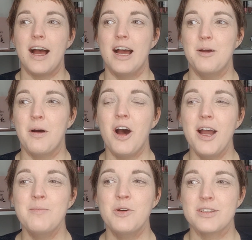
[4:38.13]

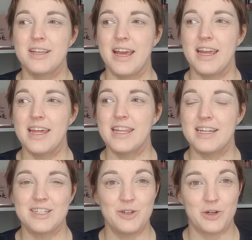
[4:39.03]
I'm not saying that
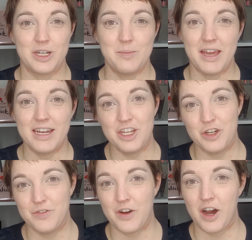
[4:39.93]
it's not going to be any
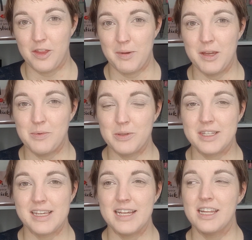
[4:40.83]
good for other people's
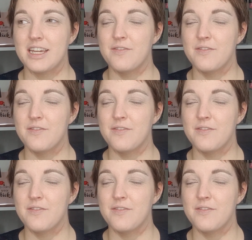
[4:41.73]
skin.